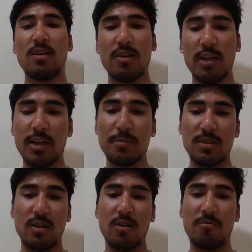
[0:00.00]

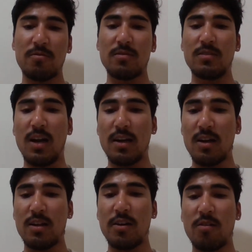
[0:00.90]
encryption of
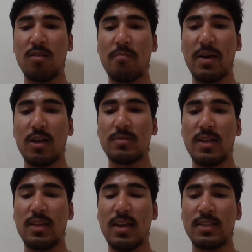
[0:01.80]
data, regular backups,
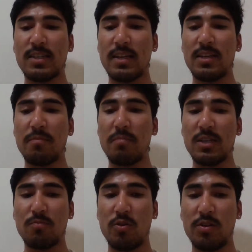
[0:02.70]
and
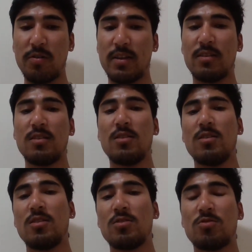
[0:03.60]
SIEM-based monitoring.
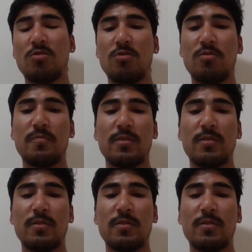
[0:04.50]
So